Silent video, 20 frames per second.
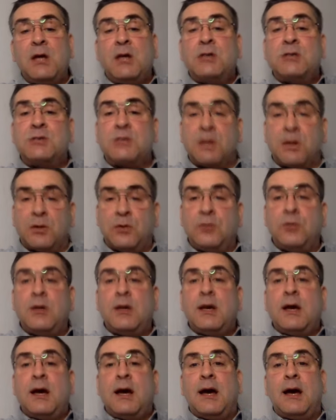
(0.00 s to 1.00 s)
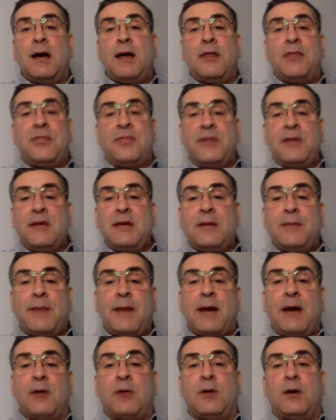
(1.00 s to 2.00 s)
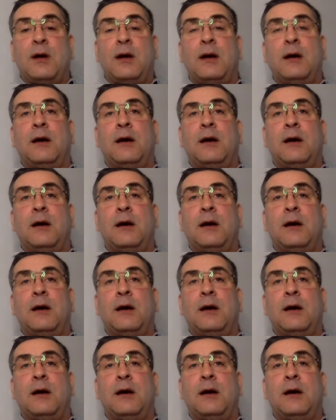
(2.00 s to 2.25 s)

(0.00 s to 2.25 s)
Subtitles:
So think about